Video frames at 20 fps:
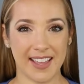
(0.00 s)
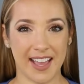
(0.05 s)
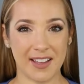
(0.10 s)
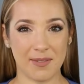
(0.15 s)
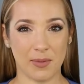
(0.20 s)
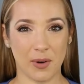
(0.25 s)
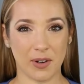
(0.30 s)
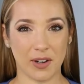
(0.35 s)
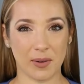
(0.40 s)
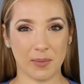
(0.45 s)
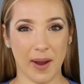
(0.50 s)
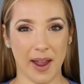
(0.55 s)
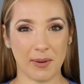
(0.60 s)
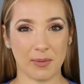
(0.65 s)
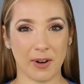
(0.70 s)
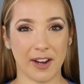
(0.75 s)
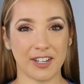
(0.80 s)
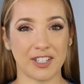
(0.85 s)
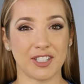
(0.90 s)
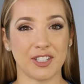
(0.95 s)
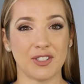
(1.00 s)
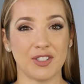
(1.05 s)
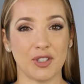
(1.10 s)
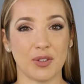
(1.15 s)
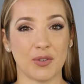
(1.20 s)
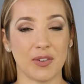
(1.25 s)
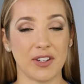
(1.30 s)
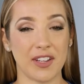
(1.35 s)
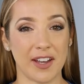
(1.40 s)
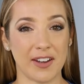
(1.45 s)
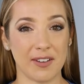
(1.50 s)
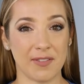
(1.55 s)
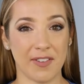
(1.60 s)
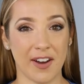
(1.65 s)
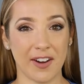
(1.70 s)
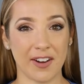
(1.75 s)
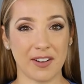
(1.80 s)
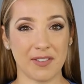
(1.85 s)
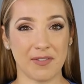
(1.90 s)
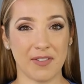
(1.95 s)
and motor vibration to predict
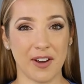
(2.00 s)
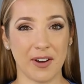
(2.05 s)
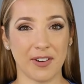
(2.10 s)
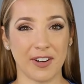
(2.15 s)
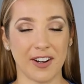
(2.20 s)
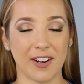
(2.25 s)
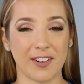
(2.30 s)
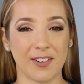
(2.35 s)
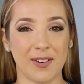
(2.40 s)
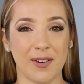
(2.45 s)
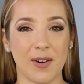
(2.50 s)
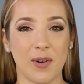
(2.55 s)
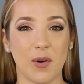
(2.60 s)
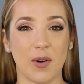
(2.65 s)
bearing failure,